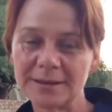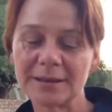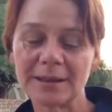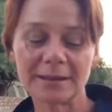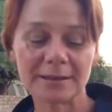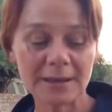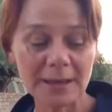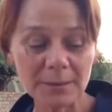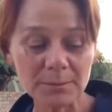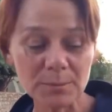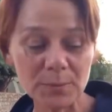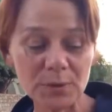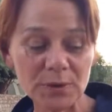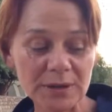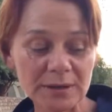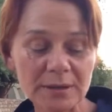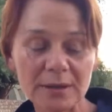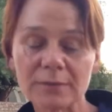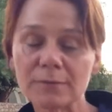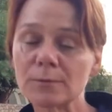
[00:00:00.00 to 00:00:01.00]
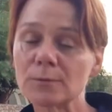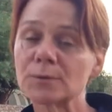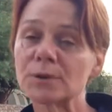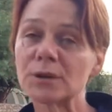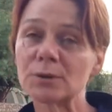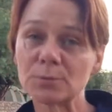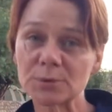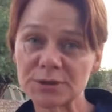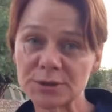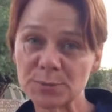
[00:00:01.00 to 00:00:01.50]
And at that point they
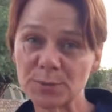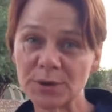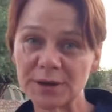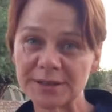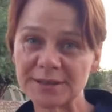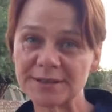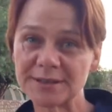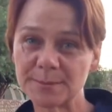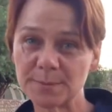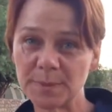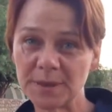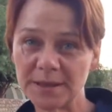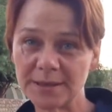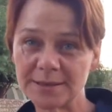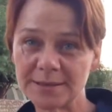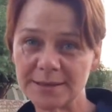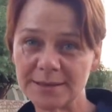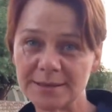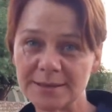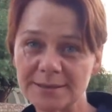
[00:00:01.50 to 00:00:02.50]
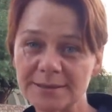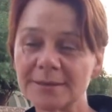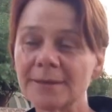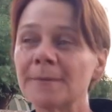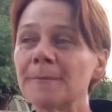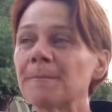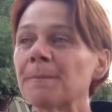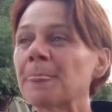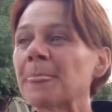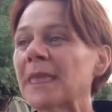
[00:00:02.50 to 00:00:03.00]
thought it was one species.
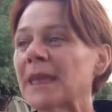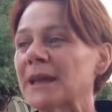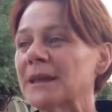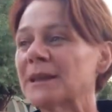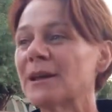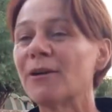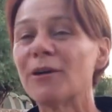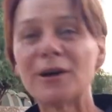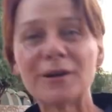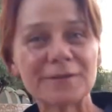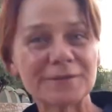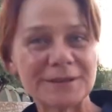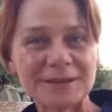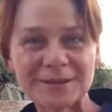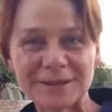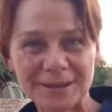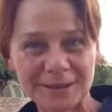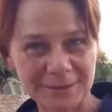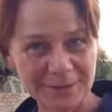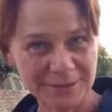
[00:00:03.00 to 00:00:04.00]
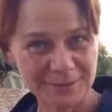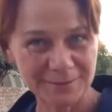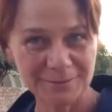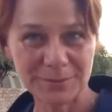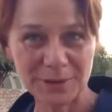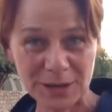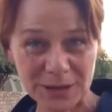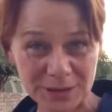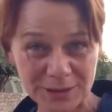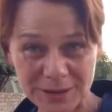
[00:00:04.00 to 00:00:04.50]
And after
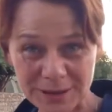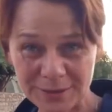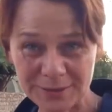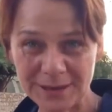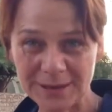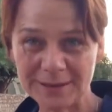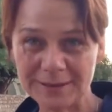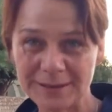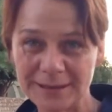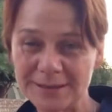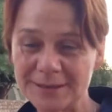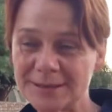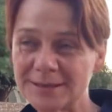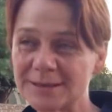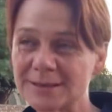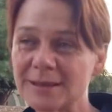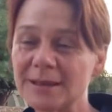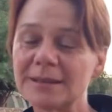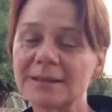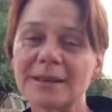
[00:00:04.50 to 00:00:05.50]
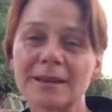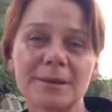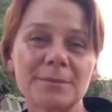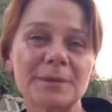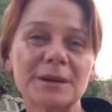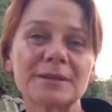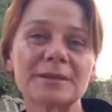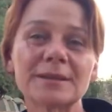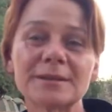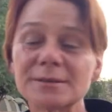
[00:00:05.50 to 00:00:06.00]
barcoding this, it
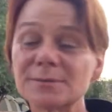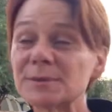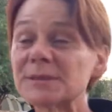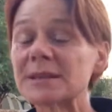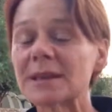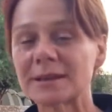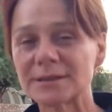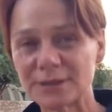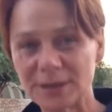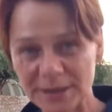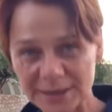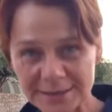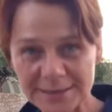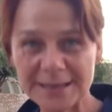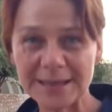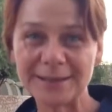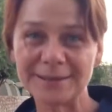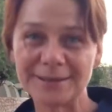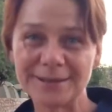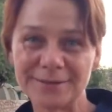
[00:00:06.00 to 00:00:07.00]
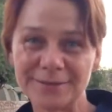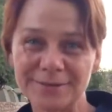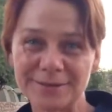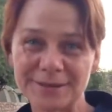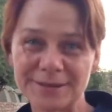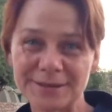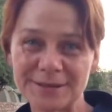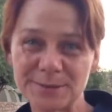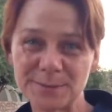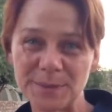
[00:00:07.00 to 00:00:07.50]
came out it was actually 10
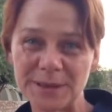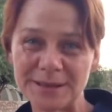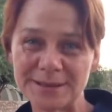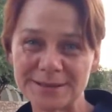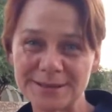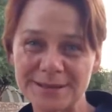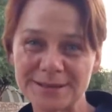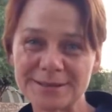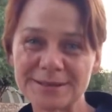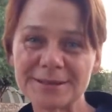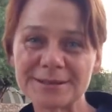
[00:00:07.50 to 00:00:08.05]
different species.